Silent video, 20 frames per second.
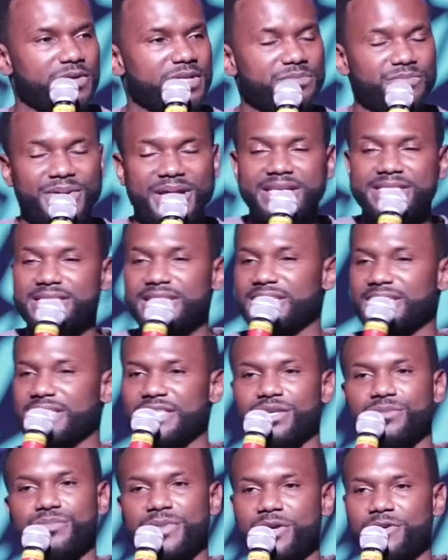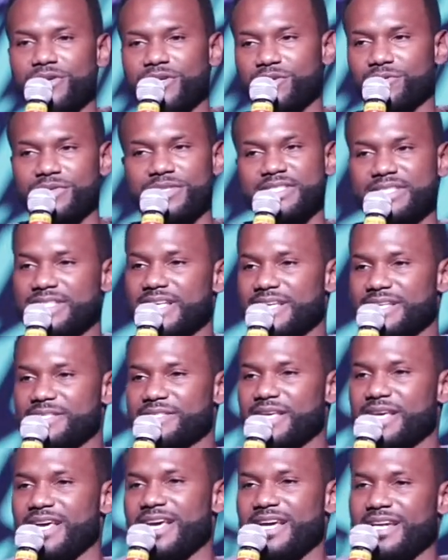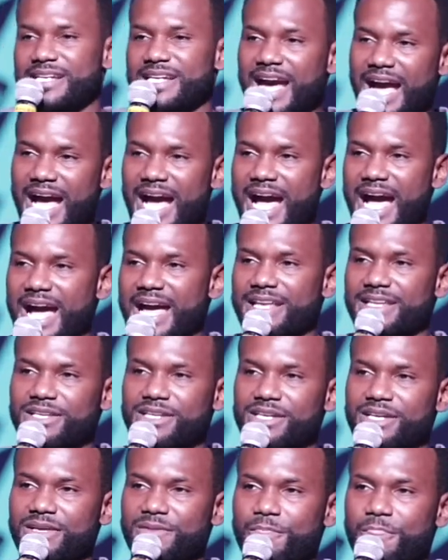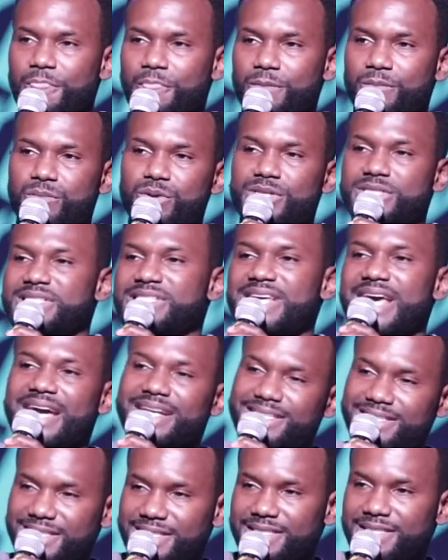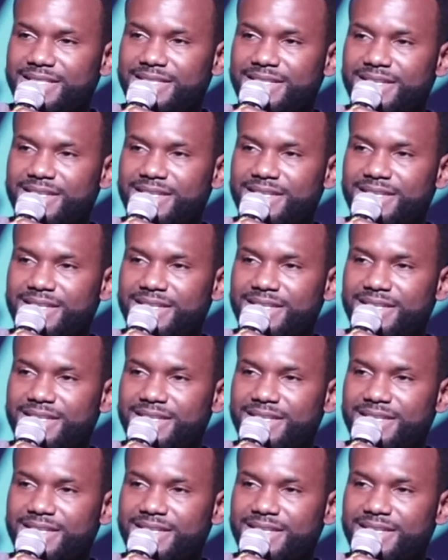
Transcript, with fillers: And basically, the miracle is this God protected